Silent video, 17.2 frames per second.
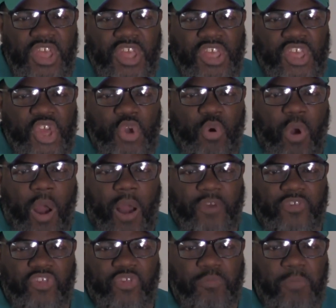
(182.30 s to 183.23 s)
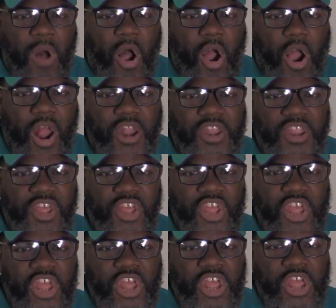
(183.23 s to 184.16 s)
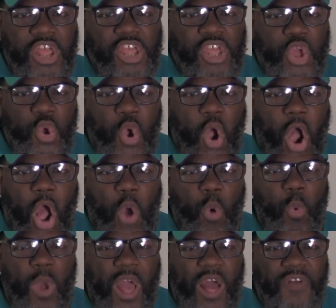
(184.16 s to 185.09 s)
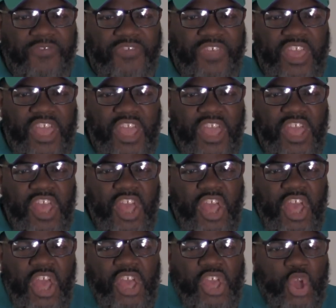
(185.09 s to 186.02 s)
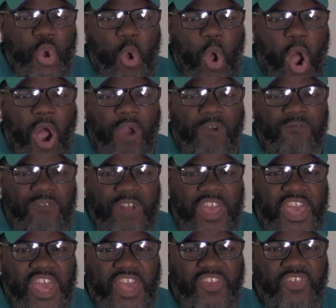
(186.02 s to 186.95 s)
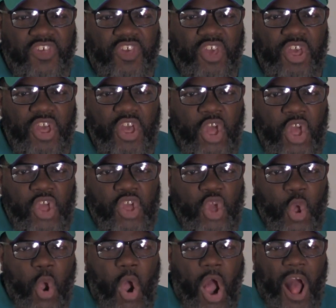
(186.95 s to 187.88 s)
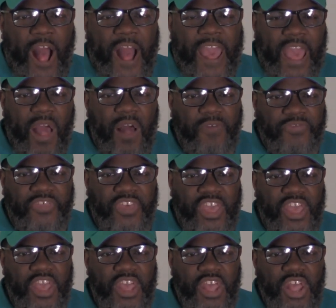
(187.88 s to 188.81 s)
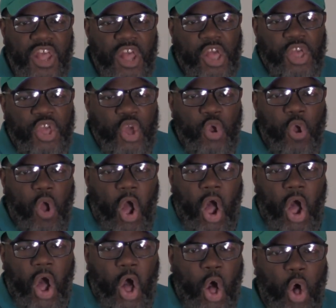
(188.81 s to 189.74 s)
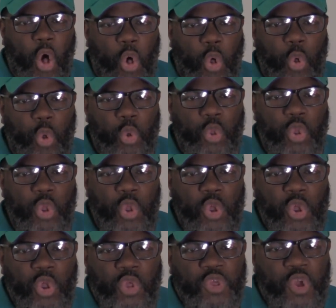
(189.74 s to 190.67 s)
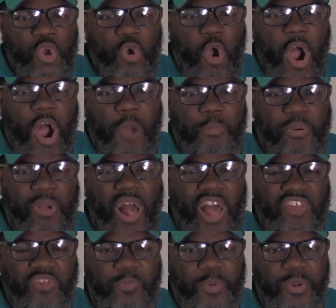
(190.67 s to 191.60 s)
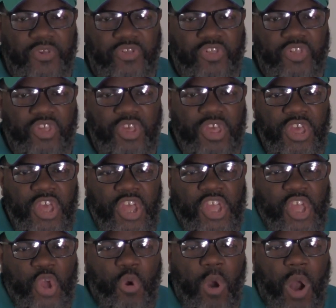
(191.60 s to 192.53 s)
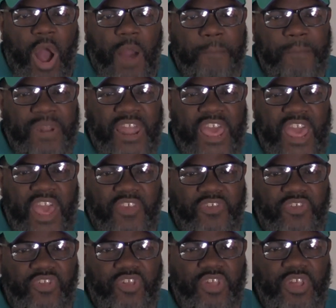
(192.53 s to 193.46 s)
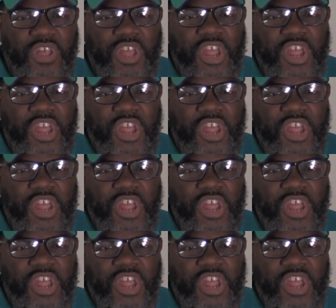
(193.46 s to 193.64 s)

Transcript: You are smart. You are wealthy. You are rich. You are healthy. You are whole. You are prosperous. You are blessed.